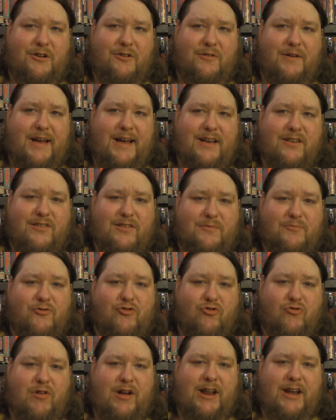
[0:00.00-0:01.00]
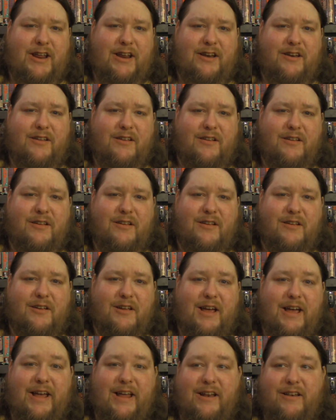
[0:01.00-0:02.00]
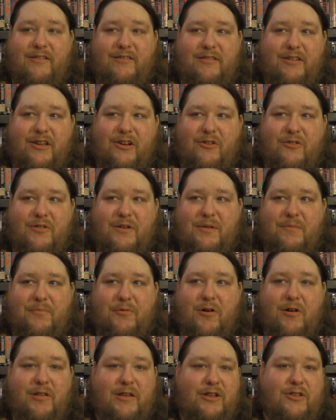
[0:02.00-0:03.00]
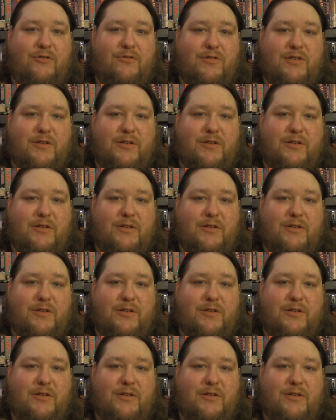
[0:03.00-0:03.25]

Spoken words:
know, has some training and, you know, can probably do